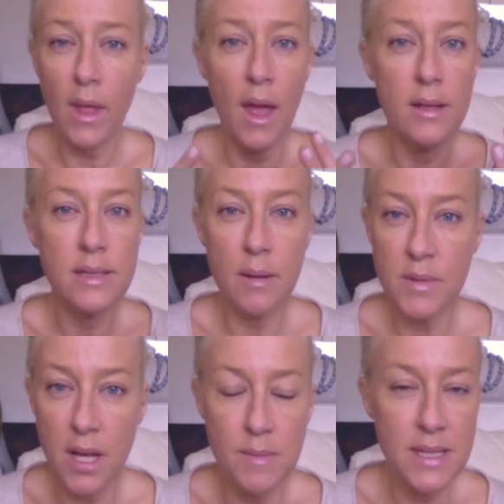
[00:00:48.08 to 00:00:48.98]
And
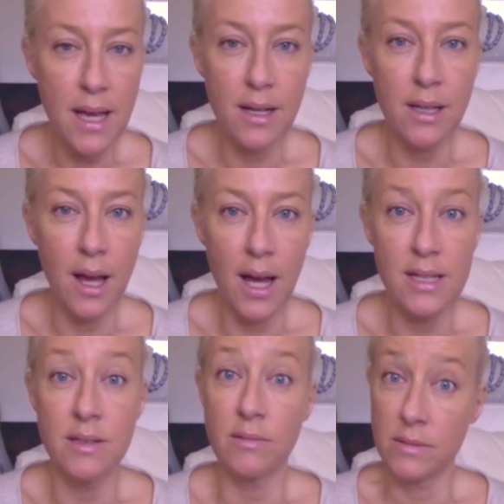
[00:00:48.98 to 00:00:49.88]
sometimes that
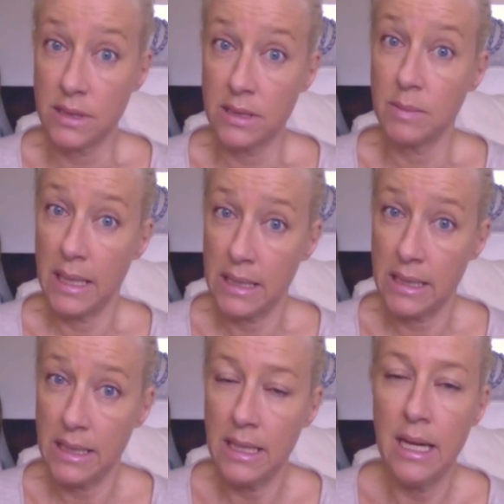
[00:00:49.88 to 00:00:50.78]
collides really
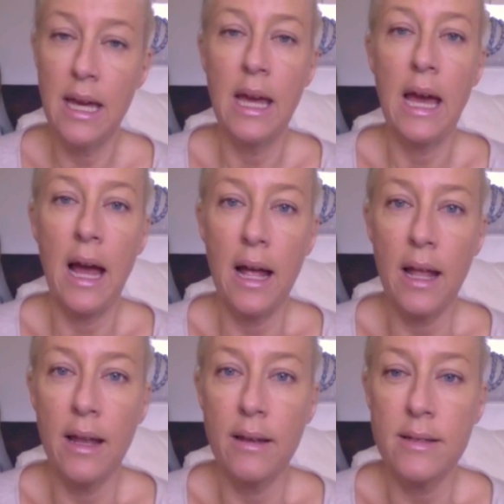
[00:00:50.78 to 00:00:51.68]
badly.
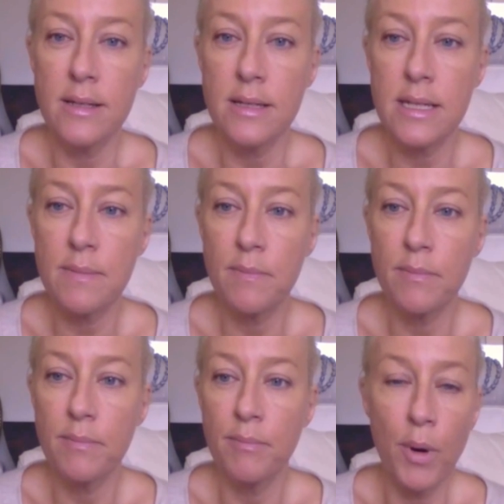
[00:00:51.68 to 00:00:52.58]
And
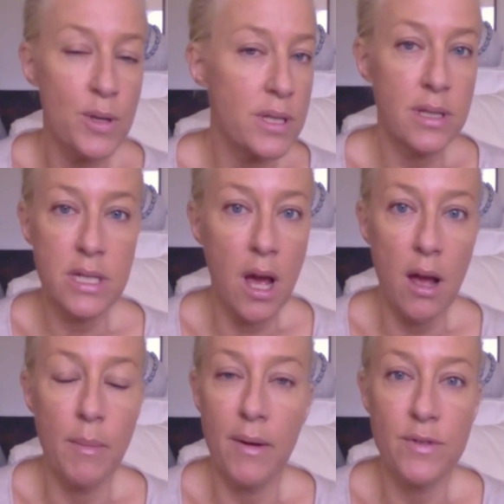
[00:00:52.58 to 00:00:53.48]
most of the
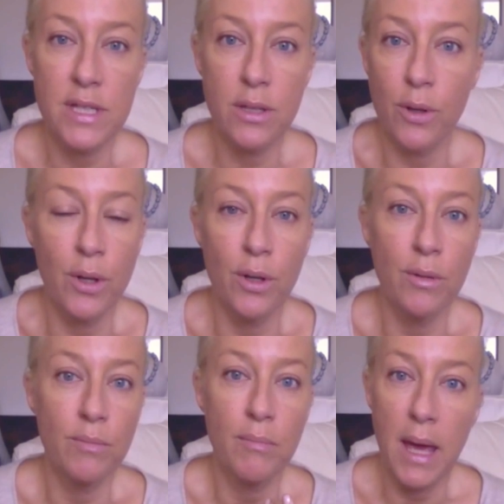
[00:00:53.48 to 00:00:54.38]
time I've just got
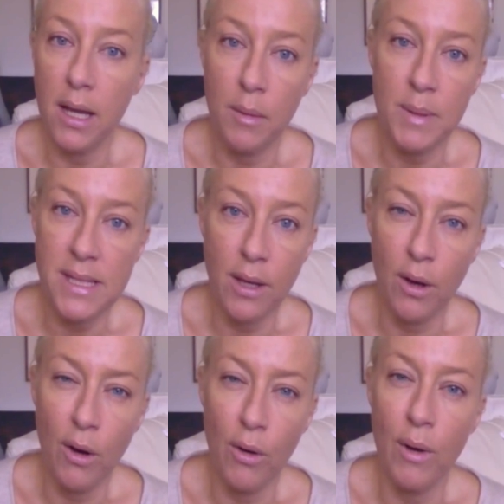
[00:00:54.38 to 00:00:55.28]
to make it up as I
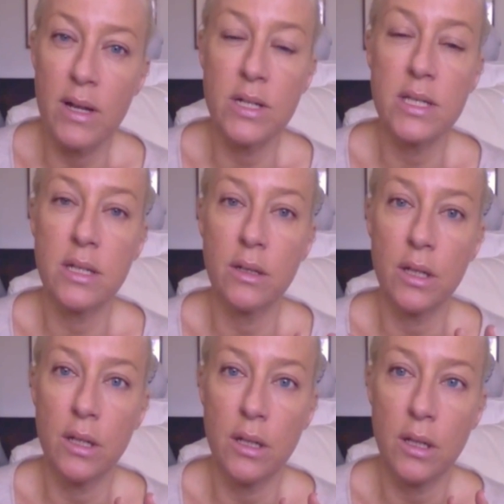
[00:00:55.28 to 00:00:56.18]
go and just
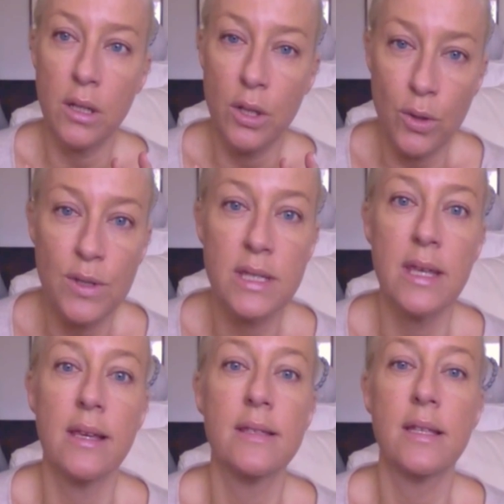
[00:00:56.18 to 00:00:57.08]
use
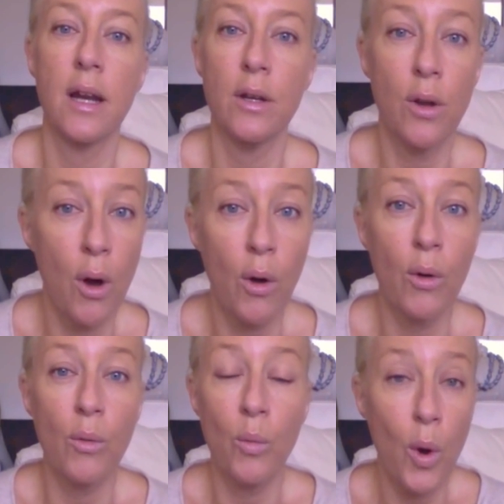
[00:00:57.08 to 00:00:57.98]
things that I
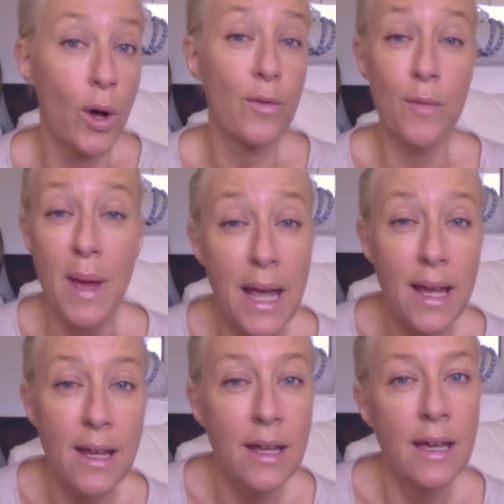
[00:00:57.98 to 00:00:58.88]
know work for
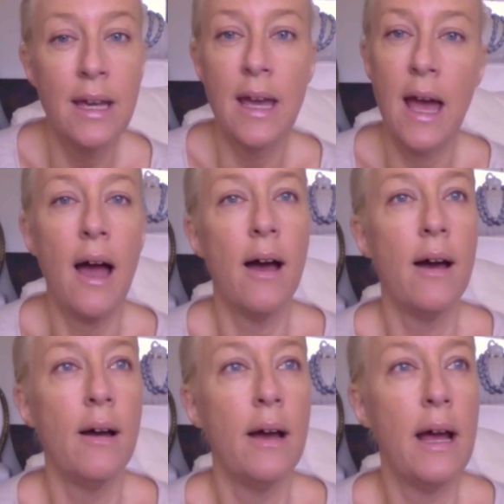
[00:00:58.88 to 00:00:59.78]
me,
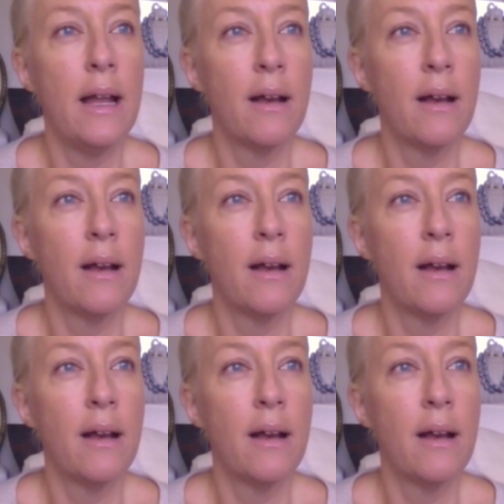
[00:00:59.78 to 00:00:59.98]
and